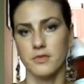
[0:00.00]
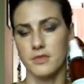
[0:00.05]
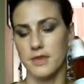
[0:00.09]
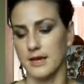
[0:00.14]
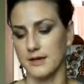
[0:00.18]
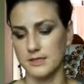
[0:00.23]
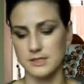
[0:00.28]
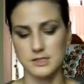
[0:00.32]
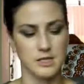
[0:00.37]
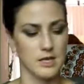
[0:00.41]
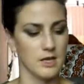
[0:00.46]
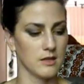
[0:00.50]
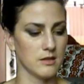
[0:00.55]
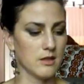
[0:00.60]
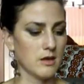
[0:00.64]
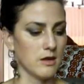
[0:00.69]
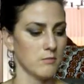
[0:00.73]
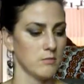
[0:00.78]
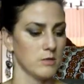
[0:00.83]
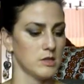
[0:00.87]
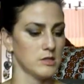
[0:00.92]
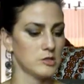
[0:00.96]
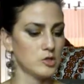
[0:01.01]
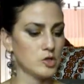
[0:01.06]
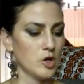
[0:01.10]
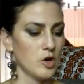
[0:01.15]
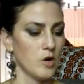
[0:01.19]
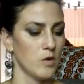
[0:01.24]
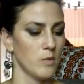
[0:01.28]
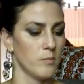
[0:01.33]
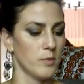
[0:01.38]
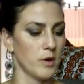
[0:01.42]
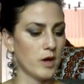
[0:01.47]
next thing that I'm going to
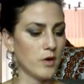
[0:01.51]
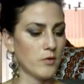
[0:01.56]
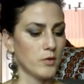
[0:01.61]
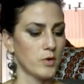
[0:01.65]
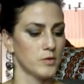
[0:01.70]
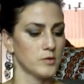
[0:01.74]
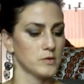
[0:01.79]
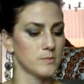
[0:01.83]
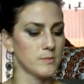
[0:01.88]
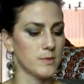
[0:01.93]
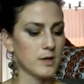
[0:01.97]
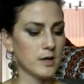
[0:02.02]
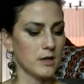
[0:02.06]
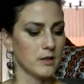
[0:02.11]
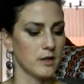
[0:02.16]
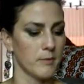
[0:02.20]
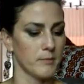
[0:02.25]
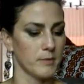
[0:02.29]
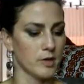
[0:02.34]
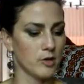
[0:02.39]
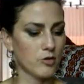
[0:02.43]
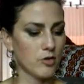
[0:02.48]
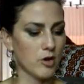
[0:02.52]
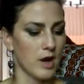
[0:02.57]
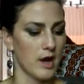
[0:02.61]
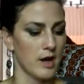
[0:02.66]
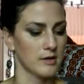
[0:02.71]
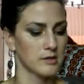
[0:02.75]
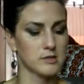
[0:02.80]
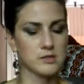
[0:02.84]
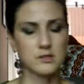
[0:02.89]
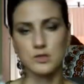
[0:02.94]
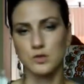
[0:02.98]
show, but rosemary,
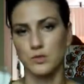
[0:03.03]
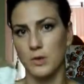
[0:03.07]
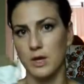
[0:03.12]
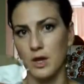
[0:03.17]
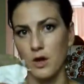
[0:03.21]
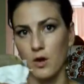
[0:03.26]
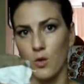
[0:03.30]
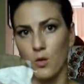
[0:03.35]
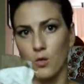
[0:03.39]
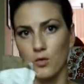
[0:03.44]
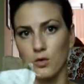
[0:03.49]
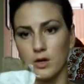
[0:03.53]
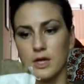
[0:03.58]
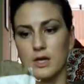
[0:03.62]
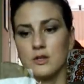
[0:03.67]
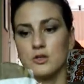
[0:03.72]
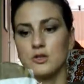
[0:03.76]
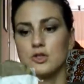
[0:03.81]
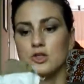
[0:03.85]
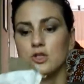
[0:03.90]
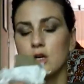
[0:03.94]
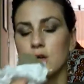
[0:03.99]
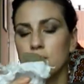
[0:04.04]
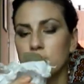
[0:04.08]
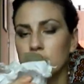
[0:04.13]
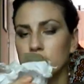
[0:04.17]
lemongrass, sweet orange,